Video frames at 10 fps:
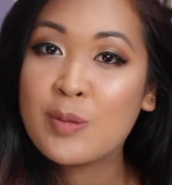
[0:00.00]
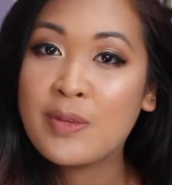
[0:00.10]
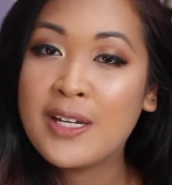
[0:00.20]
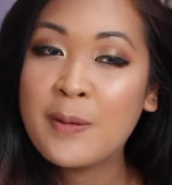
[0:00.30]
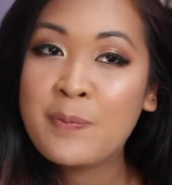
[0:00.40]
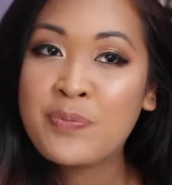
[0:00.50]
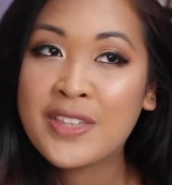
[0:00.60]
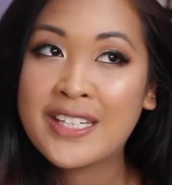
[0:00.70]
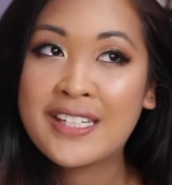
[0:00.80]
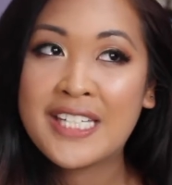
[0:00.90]
to me,
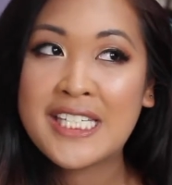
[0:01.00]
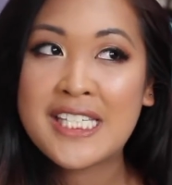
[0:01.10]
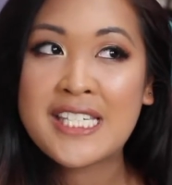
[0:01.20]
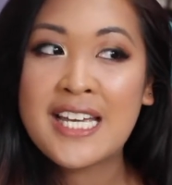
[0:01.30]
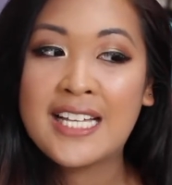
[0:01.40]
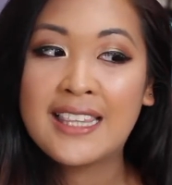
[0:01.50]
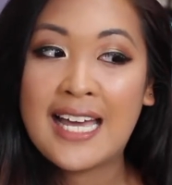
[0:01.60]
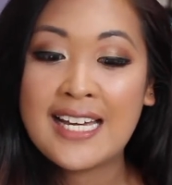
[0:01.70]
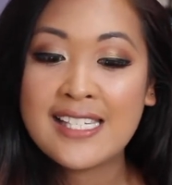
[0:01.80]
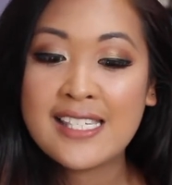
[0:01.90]
because
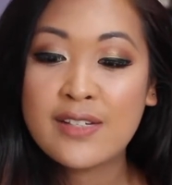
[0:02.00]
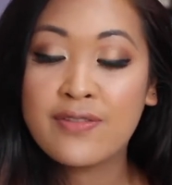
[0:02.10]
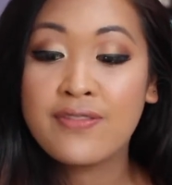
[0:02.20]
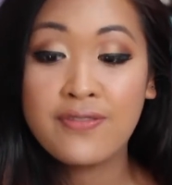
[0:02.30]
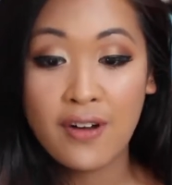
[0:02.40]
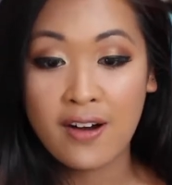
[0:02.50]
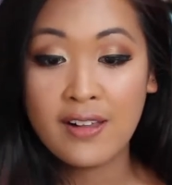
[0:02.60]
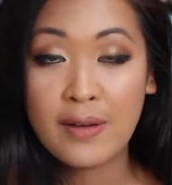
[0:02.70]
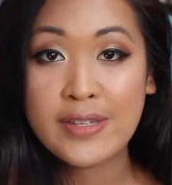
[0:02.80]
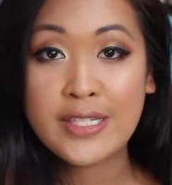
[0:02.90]
last
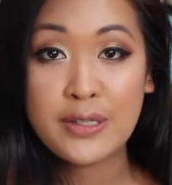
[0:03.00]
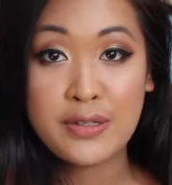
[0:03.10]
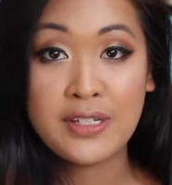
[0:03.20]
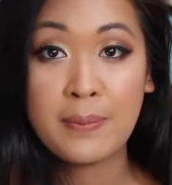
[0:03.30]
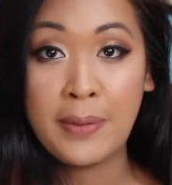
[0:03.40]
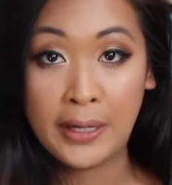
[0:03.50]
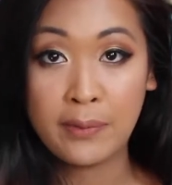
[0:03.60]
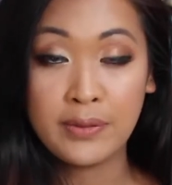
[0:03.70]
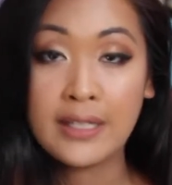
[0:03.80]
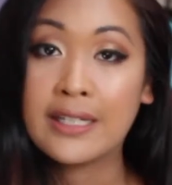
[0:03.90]
fall I was still using the pink,
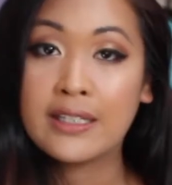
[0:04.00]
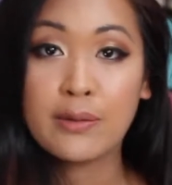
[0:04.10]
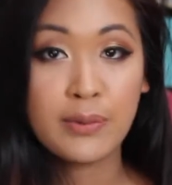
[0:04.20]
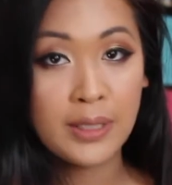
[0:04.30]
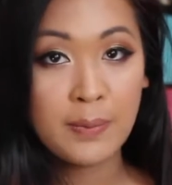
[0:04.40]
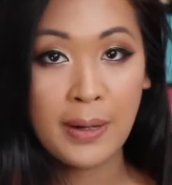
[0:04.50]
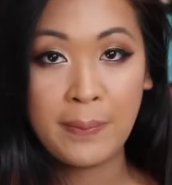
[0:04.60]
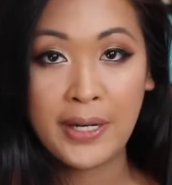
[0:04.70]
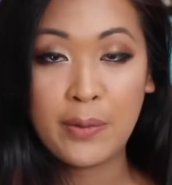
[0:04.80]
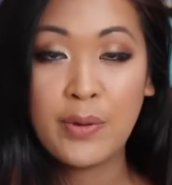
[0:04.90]
like the really
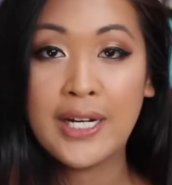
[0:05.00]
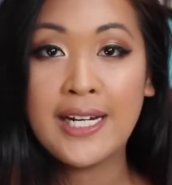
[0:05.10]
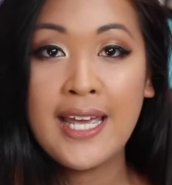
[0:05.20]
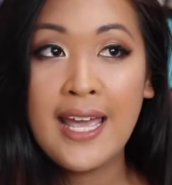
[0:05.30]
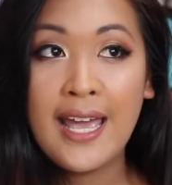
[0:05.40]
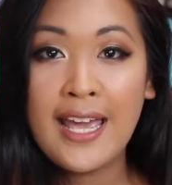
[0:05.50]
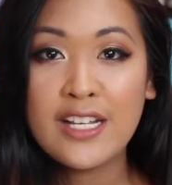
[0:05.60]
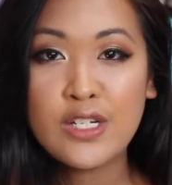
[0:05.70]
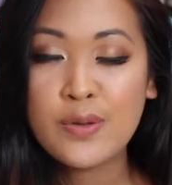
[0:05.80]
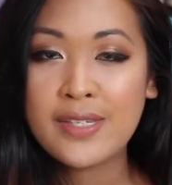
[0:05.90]
bright pink one,
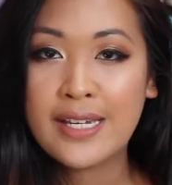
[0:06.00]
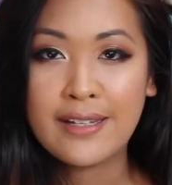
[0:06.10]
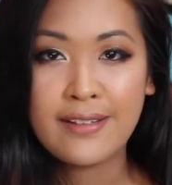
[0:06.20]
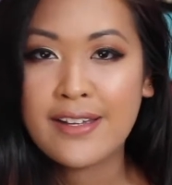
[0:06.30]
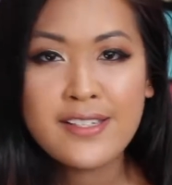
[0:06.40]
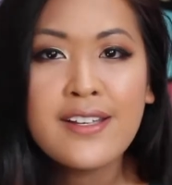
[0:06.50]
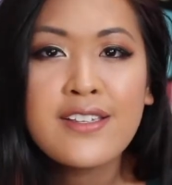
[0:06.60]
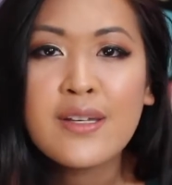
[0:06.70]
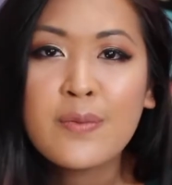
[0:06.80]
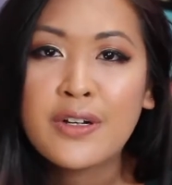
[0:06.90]
and she was like it's
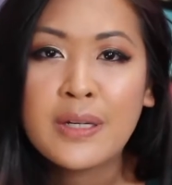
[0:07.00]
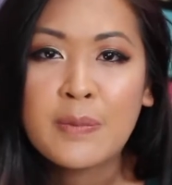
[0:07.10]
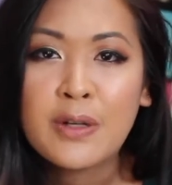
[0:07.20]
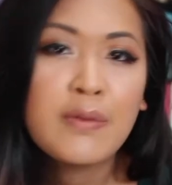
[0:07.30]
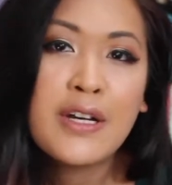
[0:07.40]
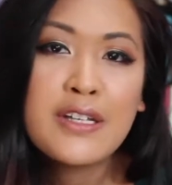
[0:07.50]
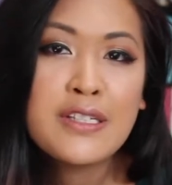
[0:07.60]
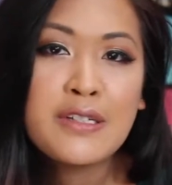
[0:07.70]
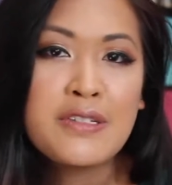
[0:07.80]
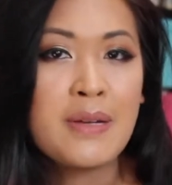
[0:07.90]
not summer anymore, why are you
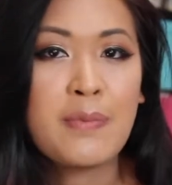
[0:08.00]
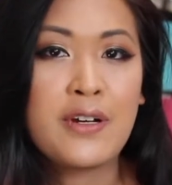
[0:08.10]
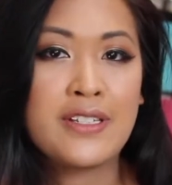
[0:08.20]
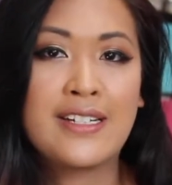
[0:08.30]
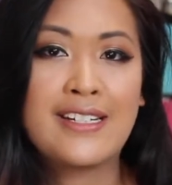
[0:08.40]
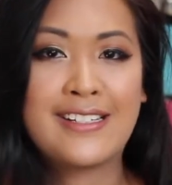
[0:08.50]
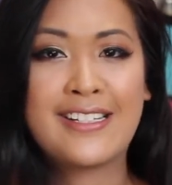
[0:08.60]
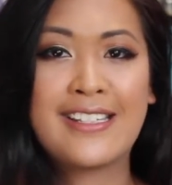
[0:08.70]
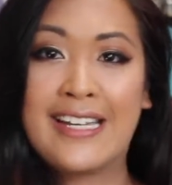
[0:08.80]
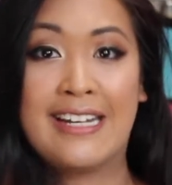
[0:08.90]
still using that purse? And
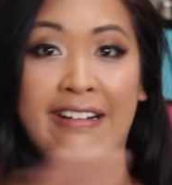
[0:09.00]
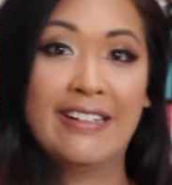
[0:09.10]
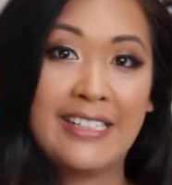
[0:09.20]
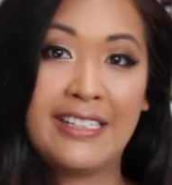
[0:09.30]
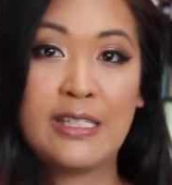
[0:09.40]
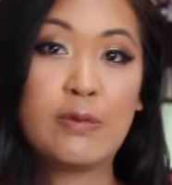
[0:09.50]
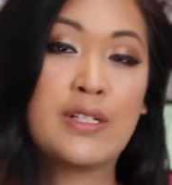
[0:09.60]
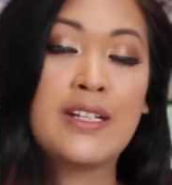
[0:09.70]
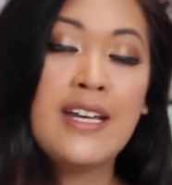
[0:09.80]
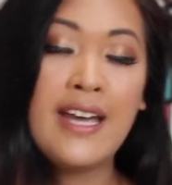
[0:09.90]
she's like, here, take this
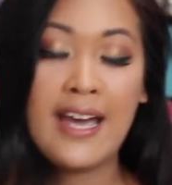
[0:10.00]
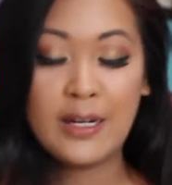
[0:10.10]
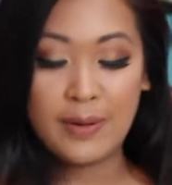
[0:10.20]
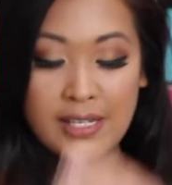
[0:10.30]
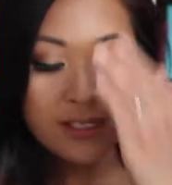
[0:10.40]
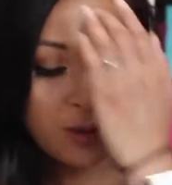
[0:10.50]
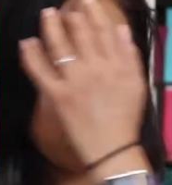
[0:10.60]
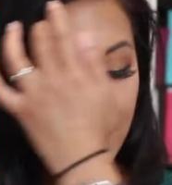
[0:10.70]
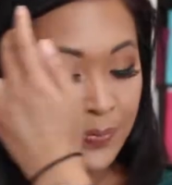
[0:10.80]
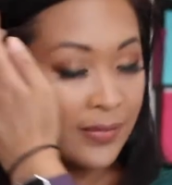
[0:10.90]
one. Anyway,
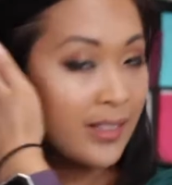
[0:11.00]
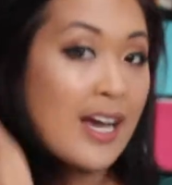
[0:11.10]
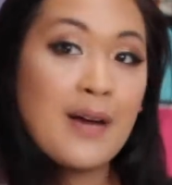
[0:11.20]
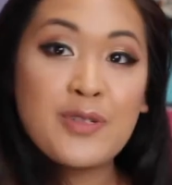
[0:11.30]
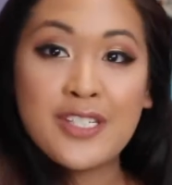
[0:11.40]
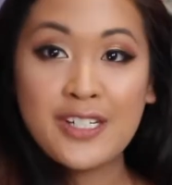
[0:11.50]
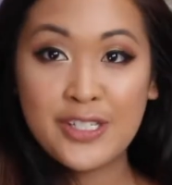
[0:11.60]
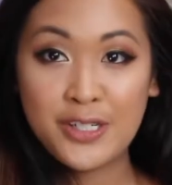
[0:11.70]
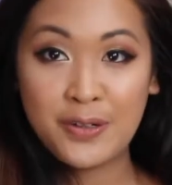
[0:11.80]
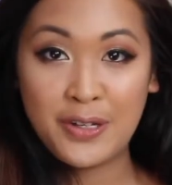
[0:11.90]
so I'm just gonna
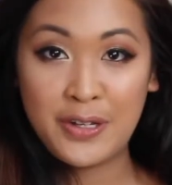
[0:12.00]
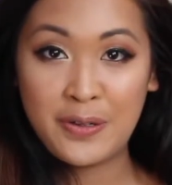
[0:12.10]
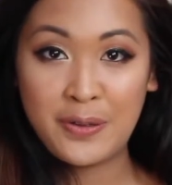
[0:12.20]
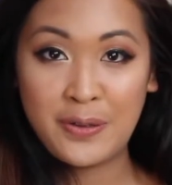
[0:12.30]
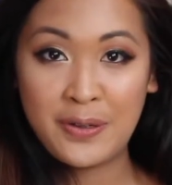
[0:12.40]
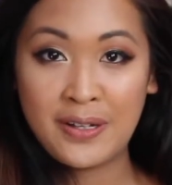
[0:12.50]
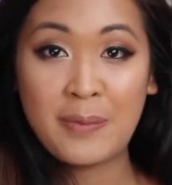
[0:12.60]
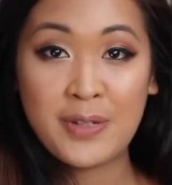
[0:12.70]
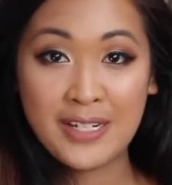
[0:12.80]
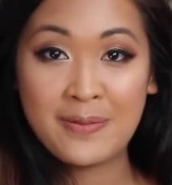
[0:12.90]
show you,
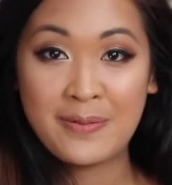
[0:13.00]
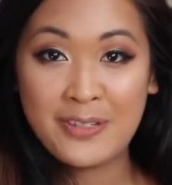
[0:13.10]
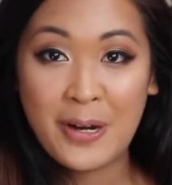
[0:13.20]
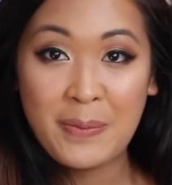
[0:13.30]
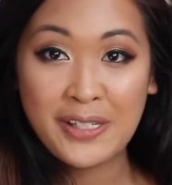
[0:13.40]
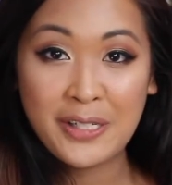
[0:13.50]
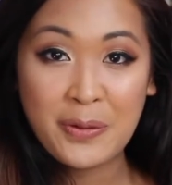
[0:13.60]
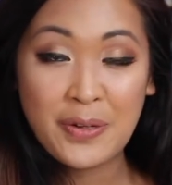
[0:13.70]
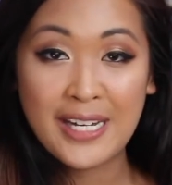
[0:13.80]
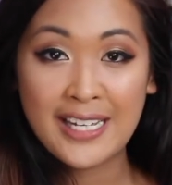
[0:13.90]
I'm gonna try and make it
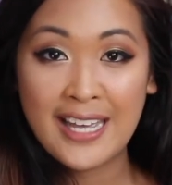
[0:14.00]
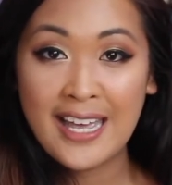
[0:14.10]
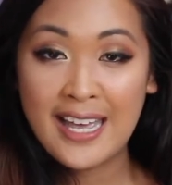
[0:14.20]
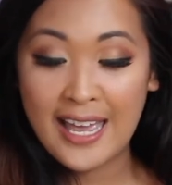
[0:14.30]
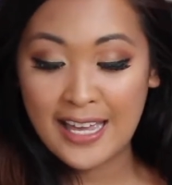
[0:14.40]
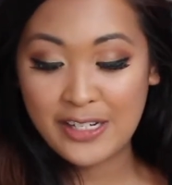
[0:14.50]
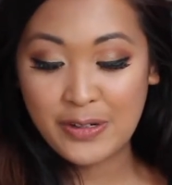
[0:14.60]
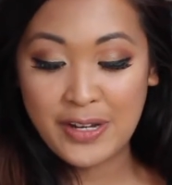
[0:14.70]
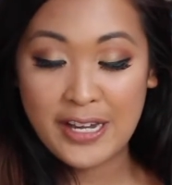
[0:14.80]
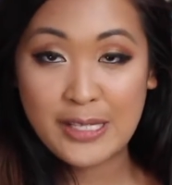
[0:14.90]
quick and show
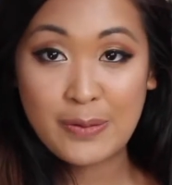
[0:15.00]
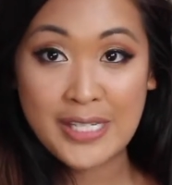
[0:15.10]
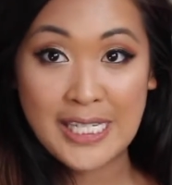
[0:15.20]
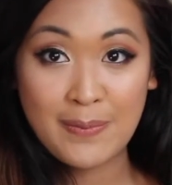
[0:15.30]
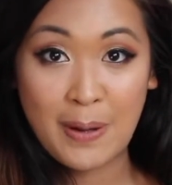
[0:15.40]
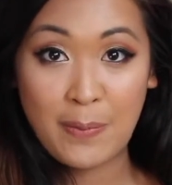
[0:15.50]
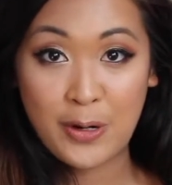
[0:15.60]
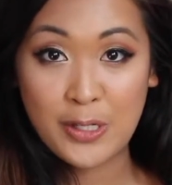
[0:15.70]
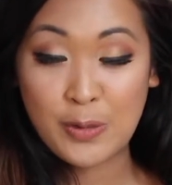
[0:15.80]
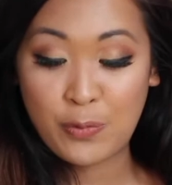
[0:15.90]
you guys what's in my
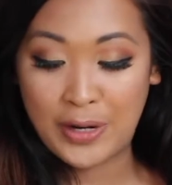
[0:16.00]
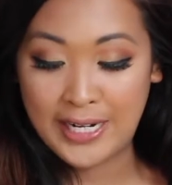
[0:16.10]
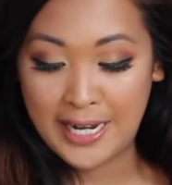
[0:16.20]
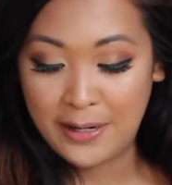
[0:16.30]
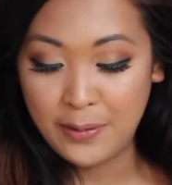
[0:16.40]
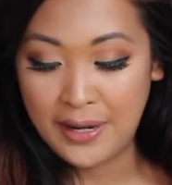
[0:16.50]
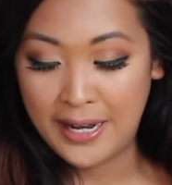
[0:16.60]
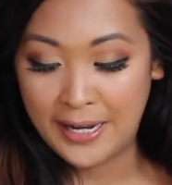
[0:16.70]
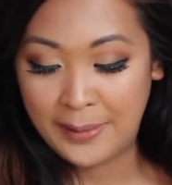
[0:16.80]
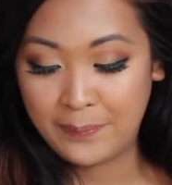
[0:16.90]
purse right now.
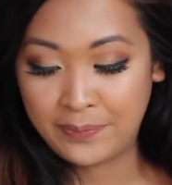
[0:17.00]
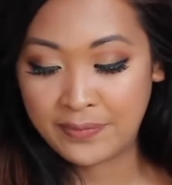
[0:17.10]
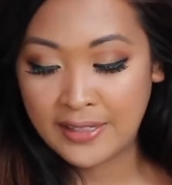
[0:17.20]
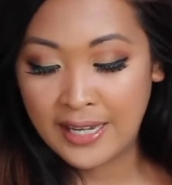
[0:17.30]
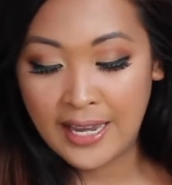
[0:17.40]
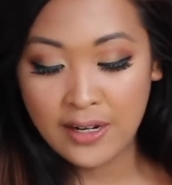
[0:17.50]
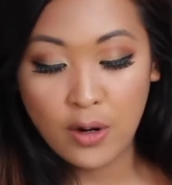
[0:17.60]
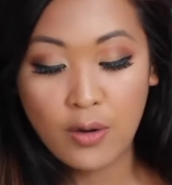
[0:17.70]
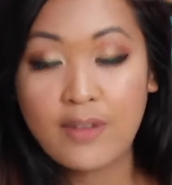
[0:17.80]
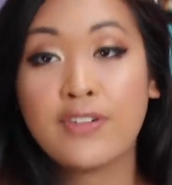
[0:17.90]
And
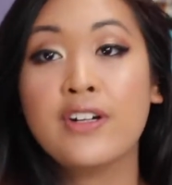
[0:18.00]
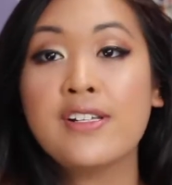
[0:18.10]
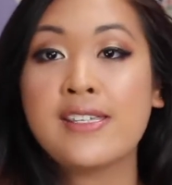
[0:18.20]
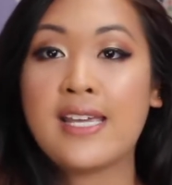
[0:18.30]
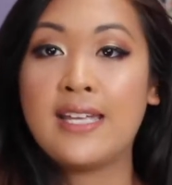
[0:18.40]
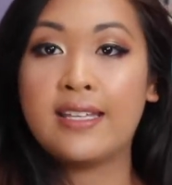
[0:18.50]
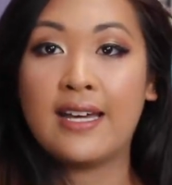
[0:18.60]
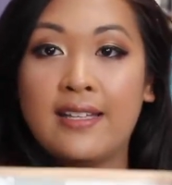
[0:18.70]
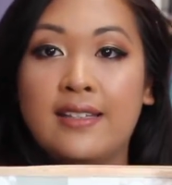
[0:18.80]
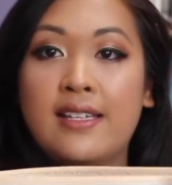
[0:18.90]
oh, I forgot to say
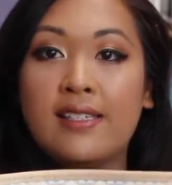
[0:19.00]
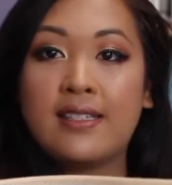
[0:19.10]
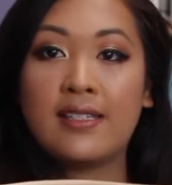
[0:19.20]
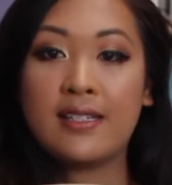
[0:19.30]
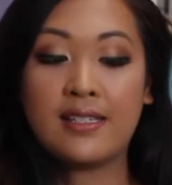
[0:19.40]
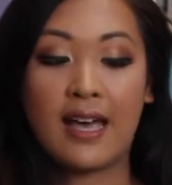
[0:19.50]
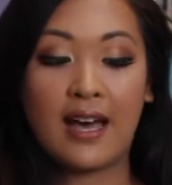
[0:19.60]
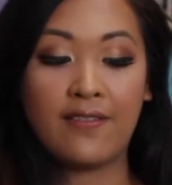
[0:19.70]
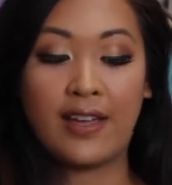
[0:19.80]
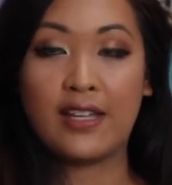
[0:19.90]
that this does
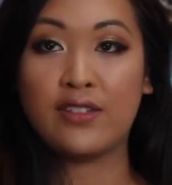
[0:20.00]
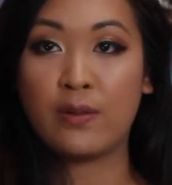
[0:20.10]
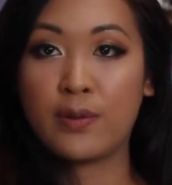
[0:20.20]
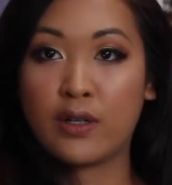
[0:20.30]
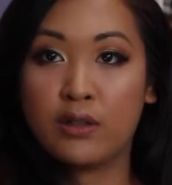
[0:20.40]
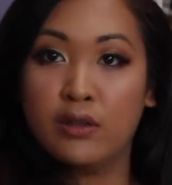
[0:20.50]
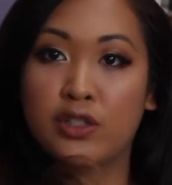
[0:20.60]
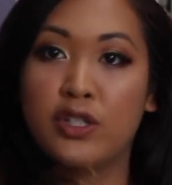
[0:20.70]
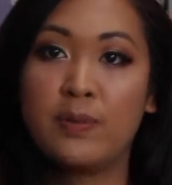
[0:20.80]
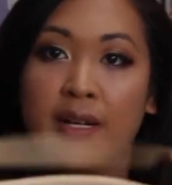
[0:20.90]
have a zipper
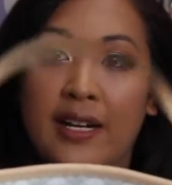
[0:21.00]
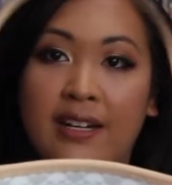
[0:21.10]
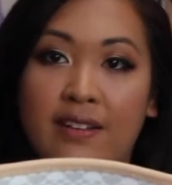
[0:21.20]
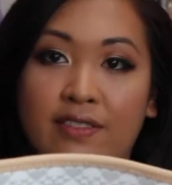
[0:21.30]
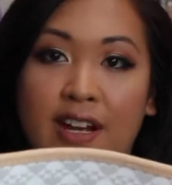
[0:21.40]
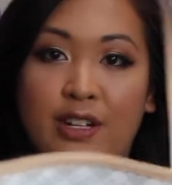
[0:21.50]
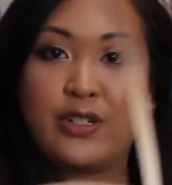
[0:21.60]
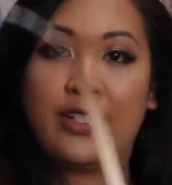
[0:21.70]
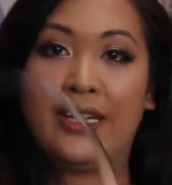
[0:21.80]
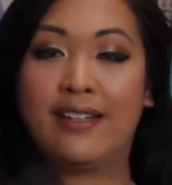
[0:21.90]
closure, but I never
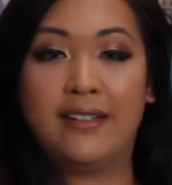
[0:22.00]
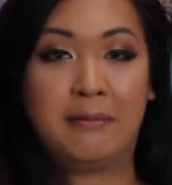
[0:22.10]
actually like